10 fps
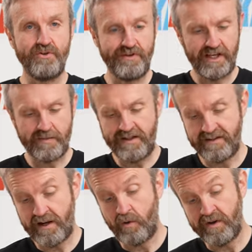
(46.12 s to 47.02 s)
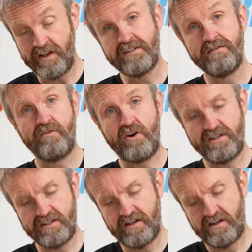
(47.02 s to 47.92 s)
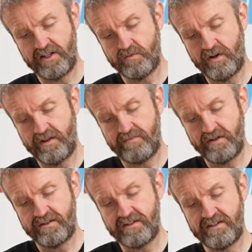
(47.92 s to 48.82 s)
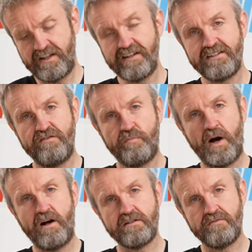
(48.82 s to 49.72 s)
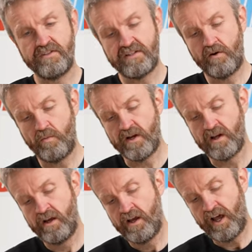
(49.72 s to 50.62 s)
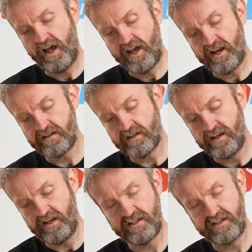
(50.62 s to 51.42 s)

unique about this helmet is the visor. It's one of the most distinctive parts of this helmet and it